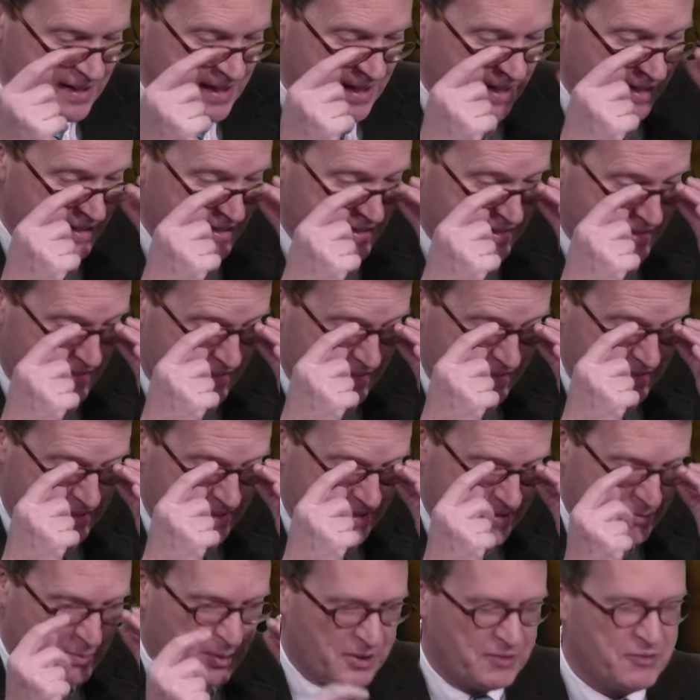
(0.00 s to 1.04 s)
yeah, it's,
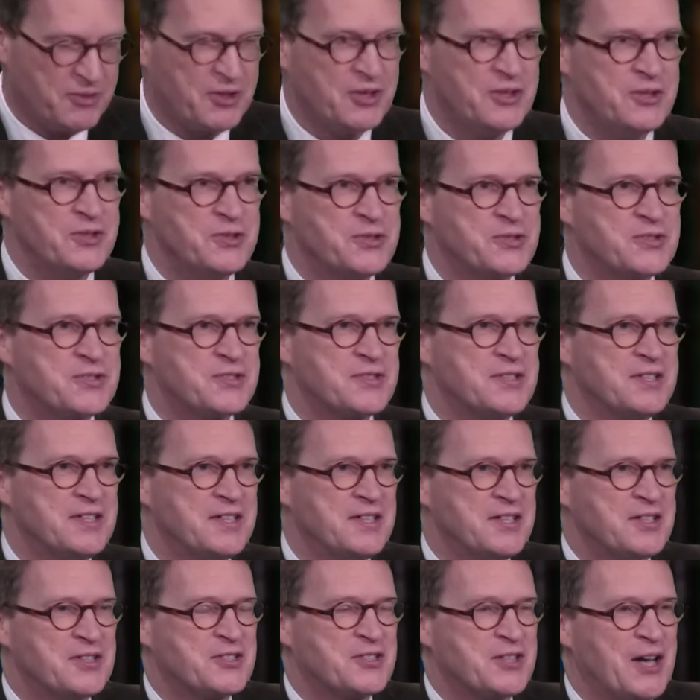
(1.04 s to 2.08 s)
it's one of those
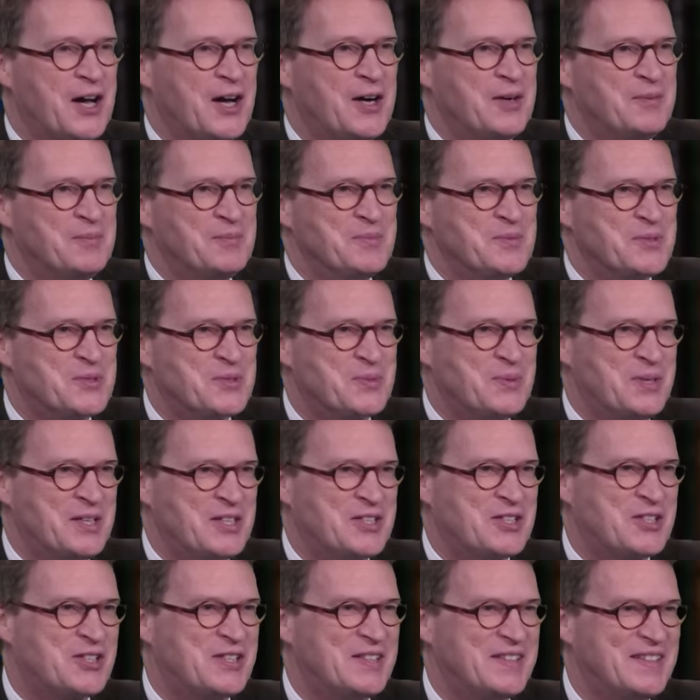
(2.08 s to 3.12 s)
psalms
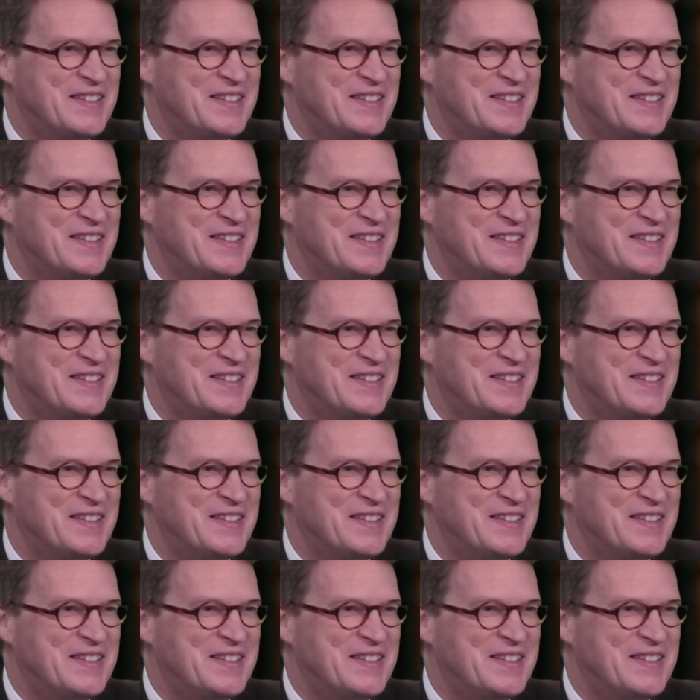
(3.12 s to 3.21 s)
which